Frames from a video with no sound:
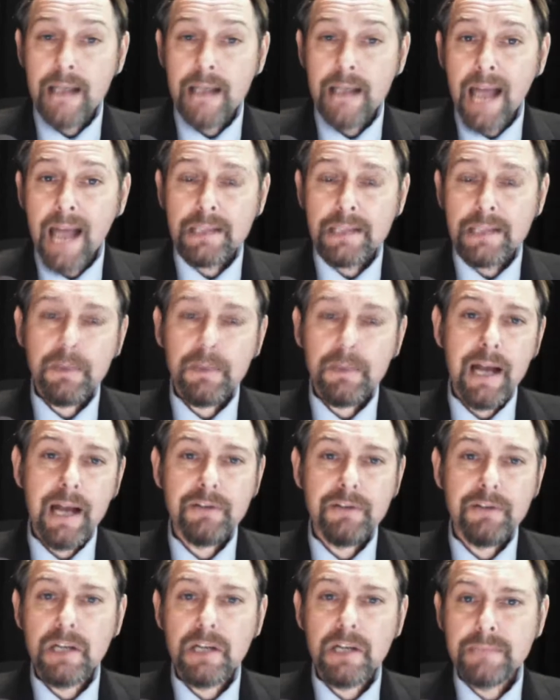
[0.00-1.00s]
Next, we
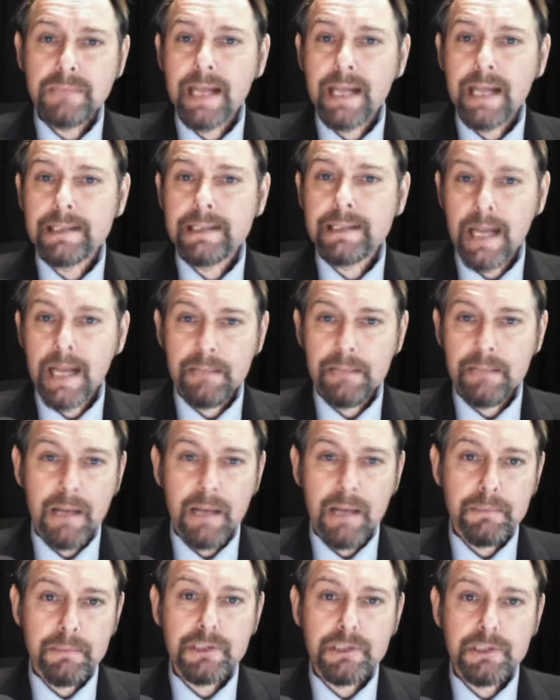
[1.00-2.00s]
have updates and
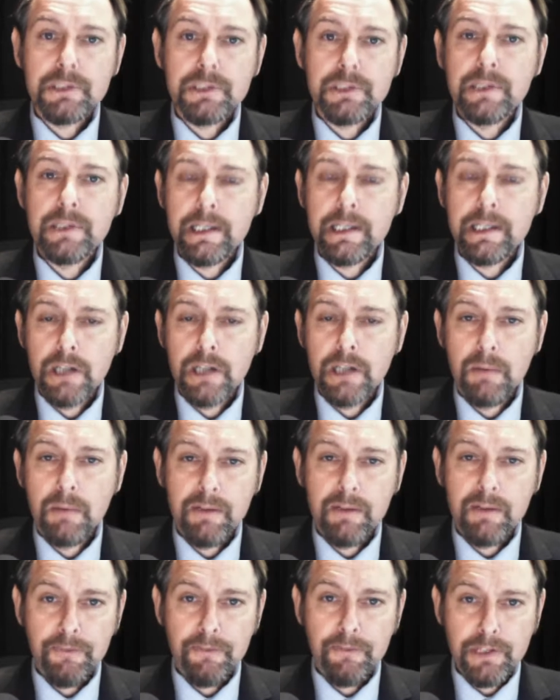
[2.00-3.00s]
amendments to the
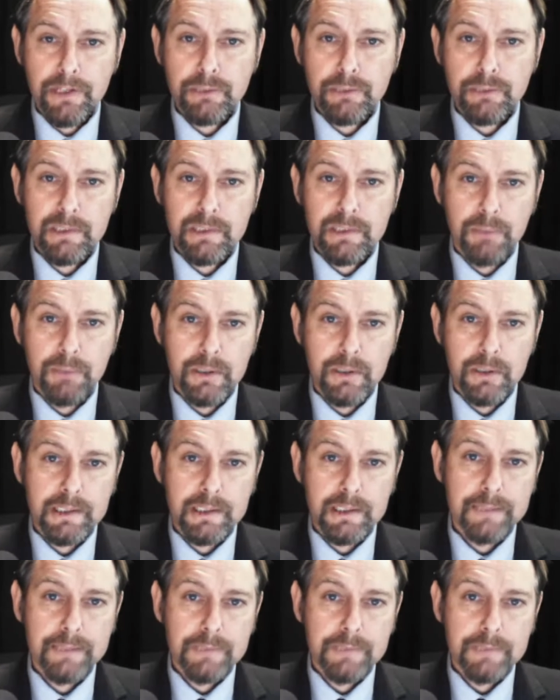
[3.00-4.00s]
Common Fisheries
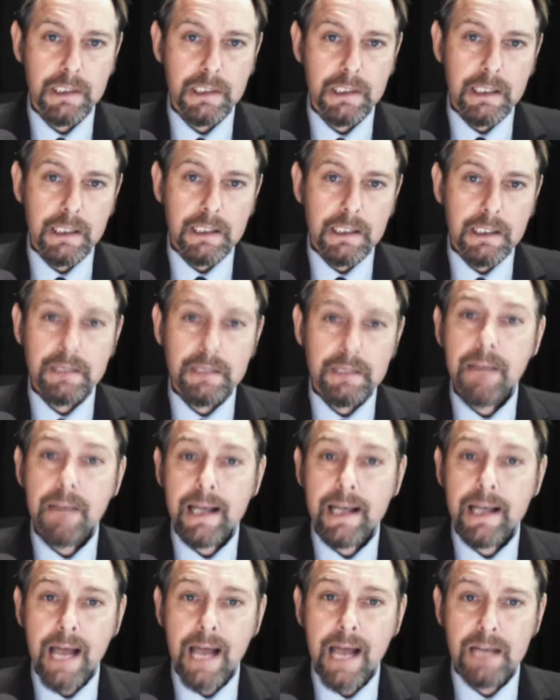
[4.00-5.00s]
Policy. The
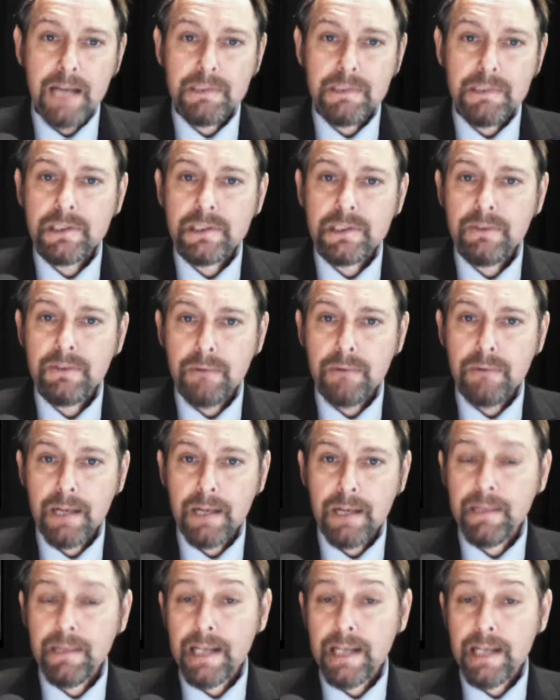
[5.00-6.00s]
main elements of the
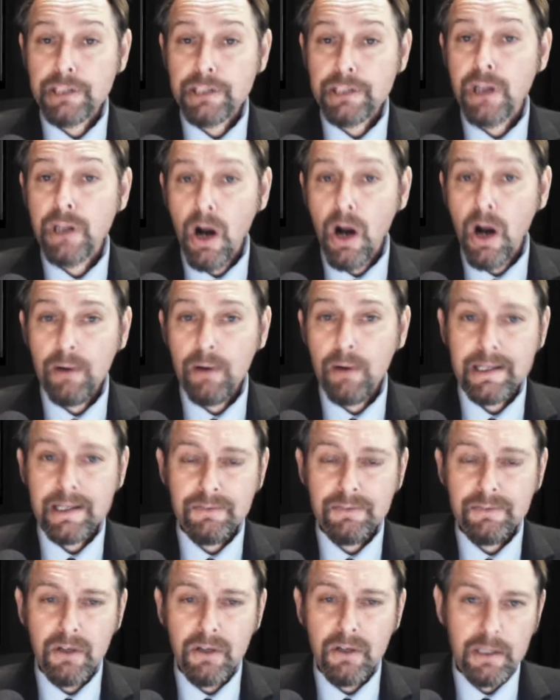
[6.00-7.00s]
recommendation are
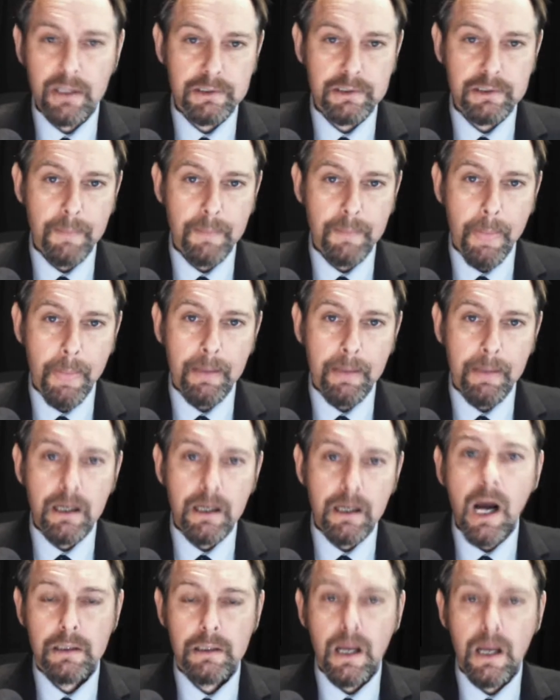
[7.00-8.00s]
as follows.
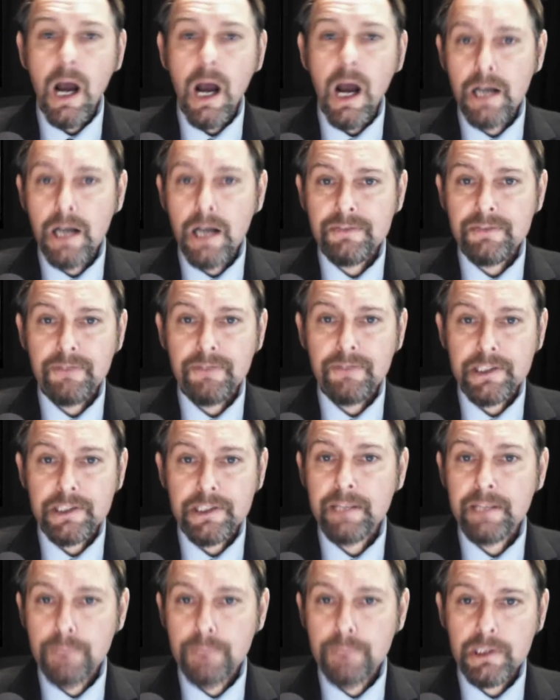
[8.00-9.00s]

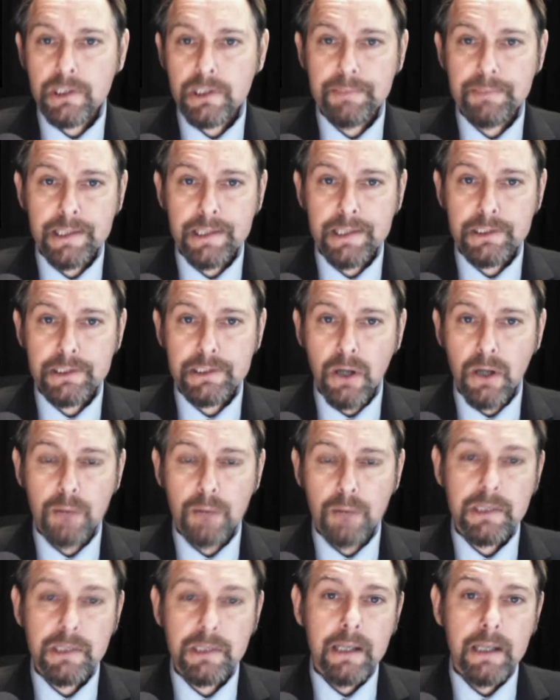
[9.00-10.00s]
Overfishing must be
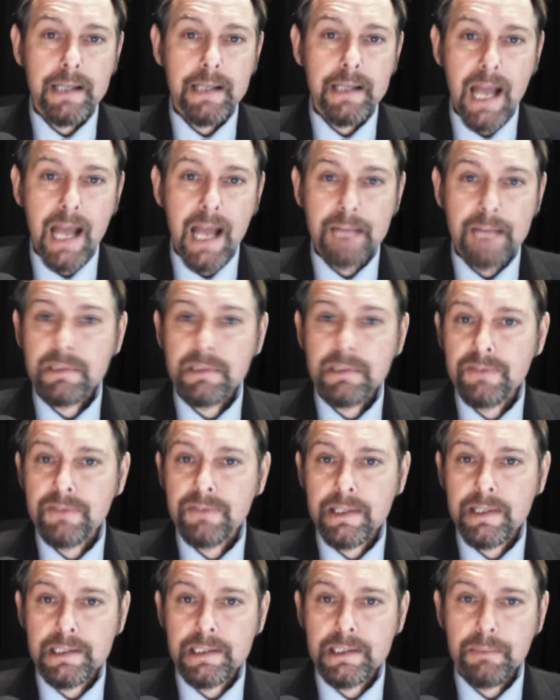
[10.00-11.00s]
stopped. The aim
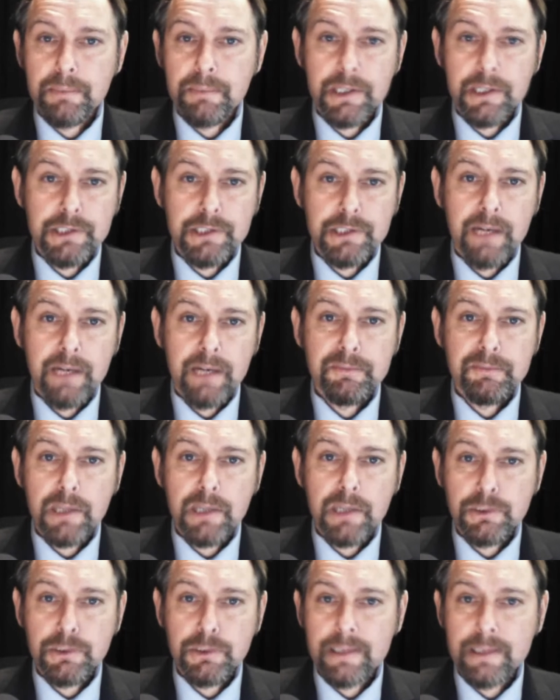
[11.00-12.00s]
is for this to be
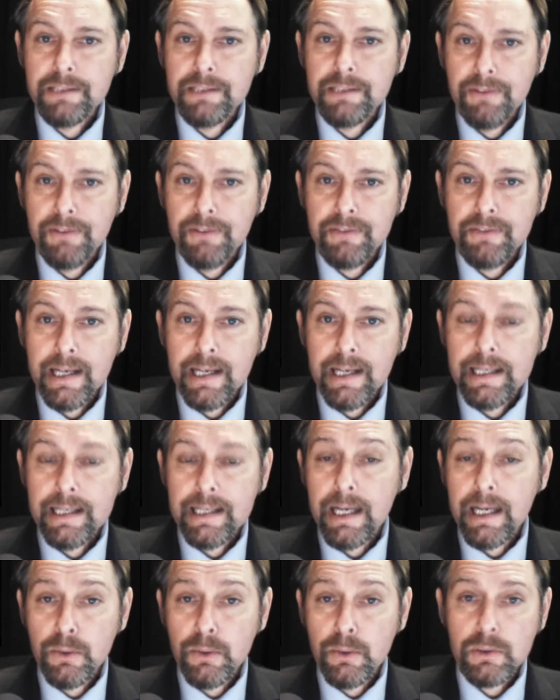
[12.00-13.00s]
achieved by
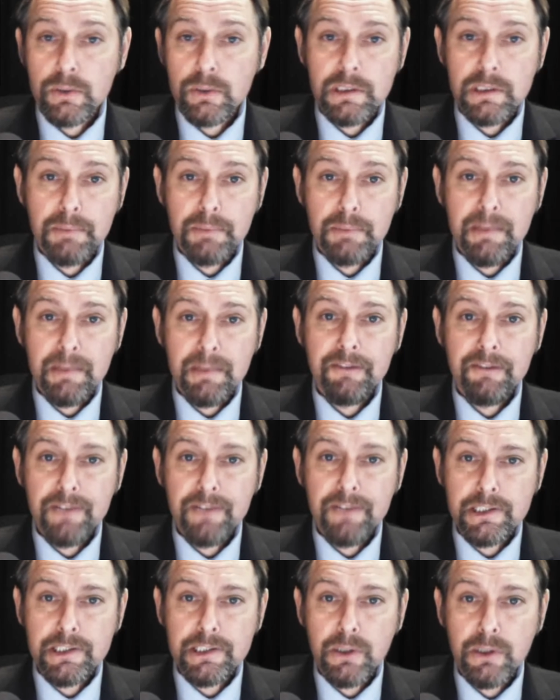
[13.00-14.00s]
2015 in order to permit
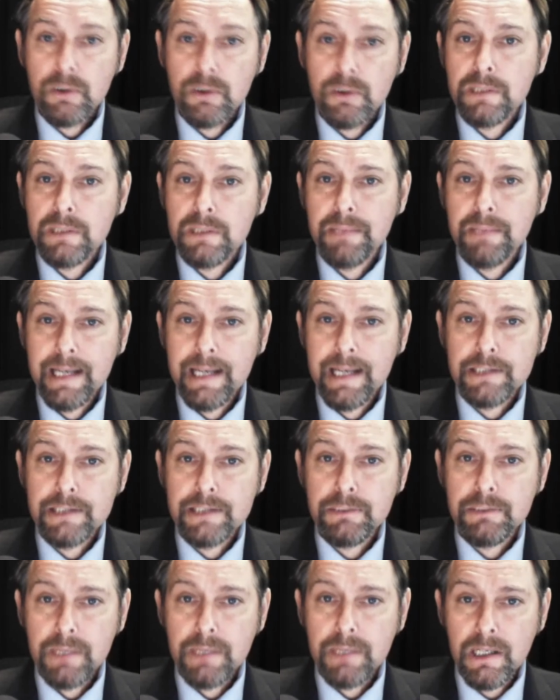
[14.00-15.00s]
fish stocks to
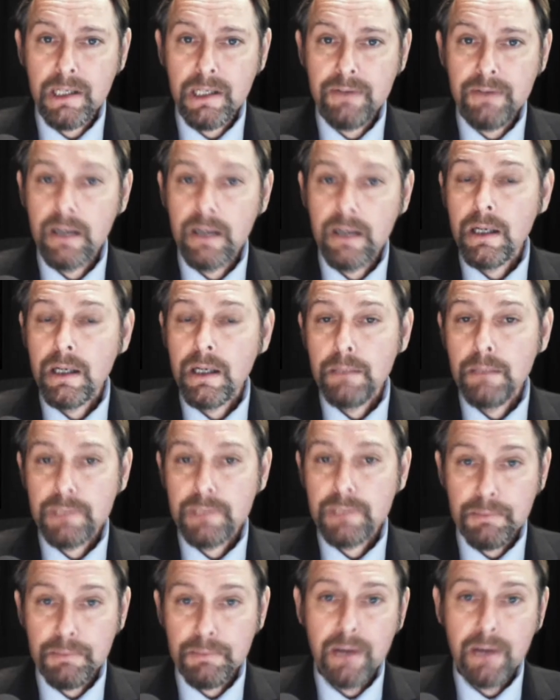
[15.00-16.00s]
begin to recover.
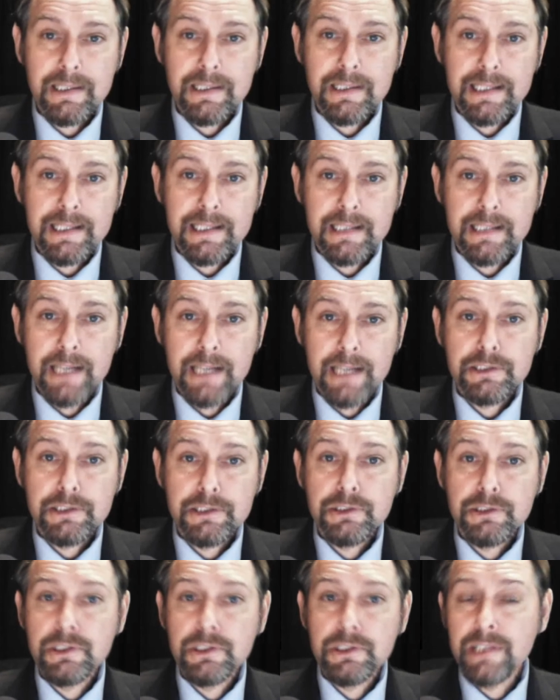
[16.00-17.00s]
Postponing this
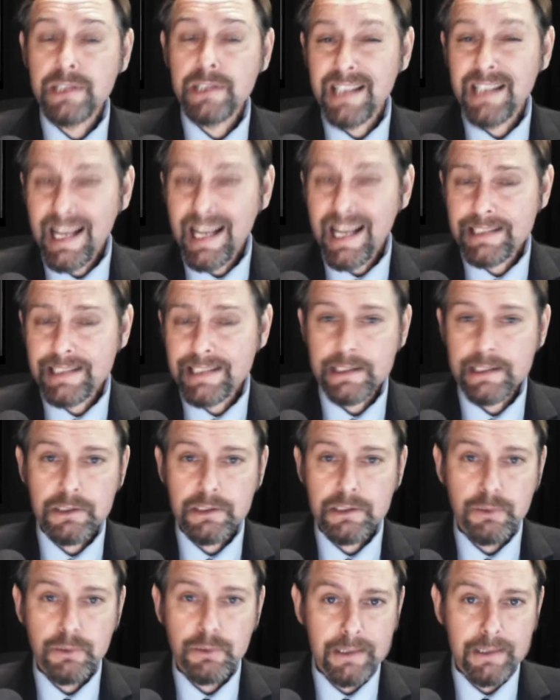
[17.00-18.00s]
date to the
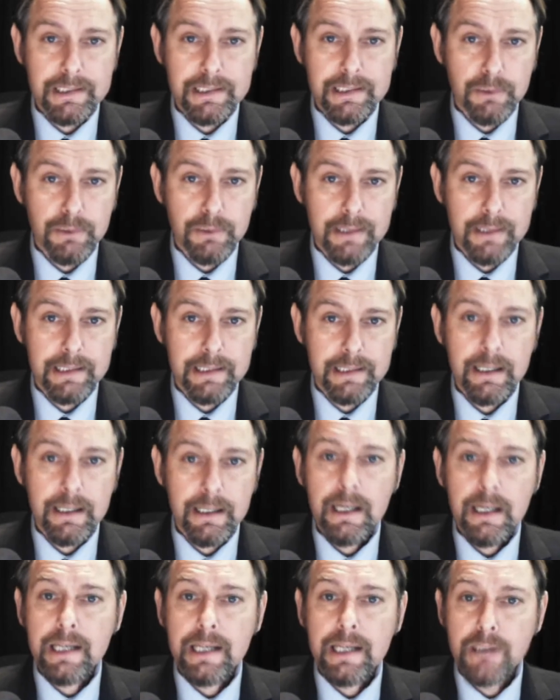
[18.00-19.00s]
latest
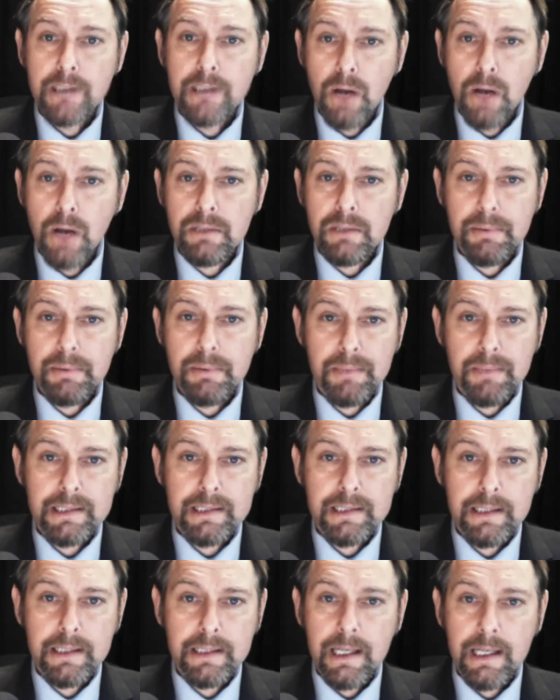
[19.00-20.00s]
2020 is only
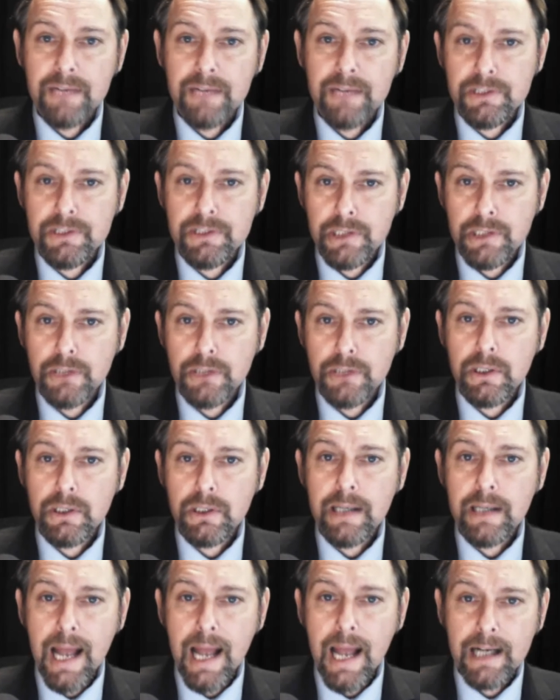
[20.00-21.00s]
permitted if the
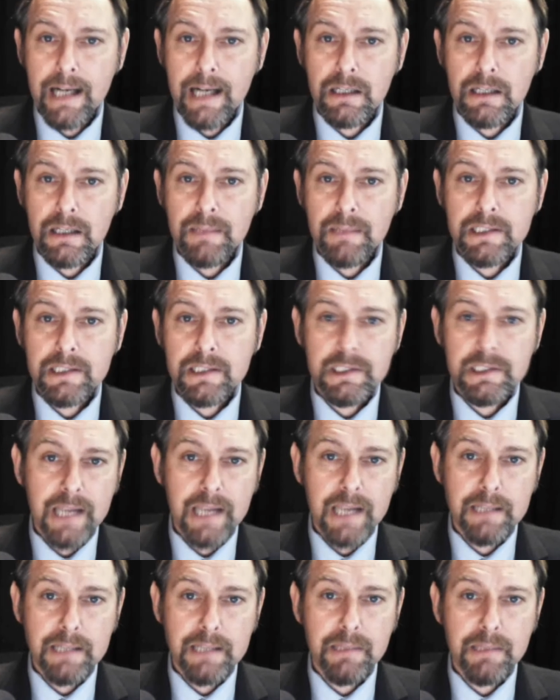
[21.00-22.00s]
social and economic
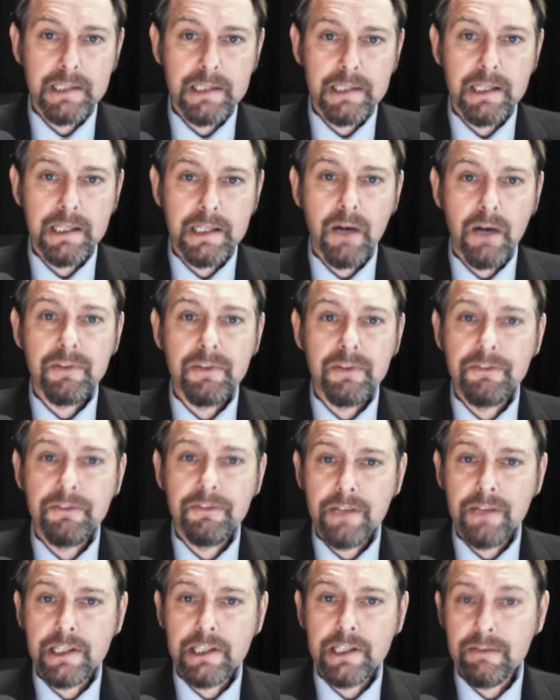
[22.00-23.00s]
sustainability of
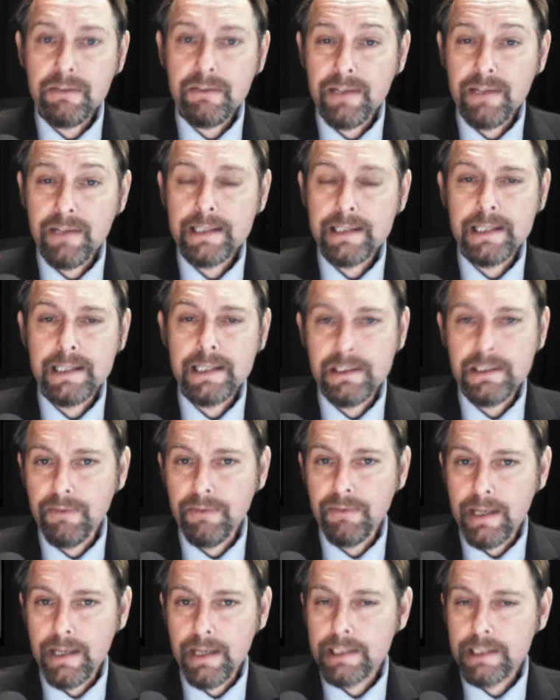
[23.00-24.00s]
the fishing fleet is
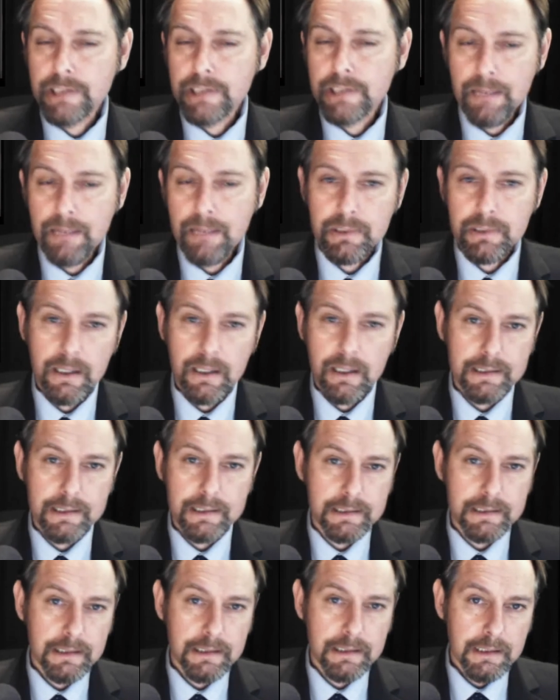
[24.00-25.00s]
severely
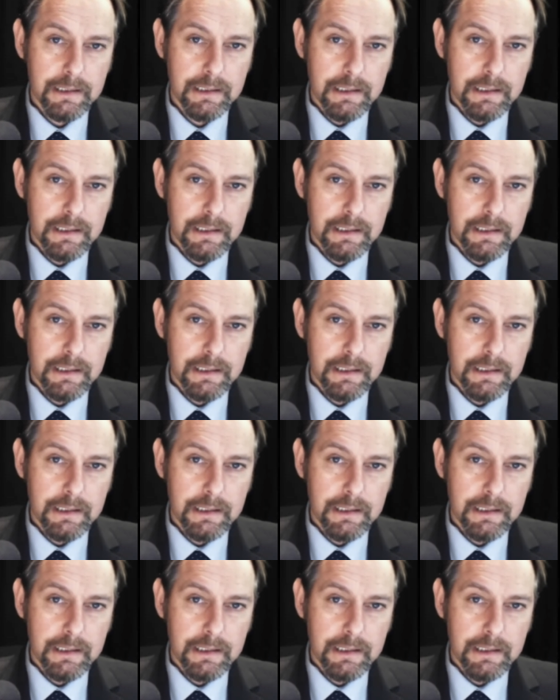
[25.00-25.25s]
jeopardised.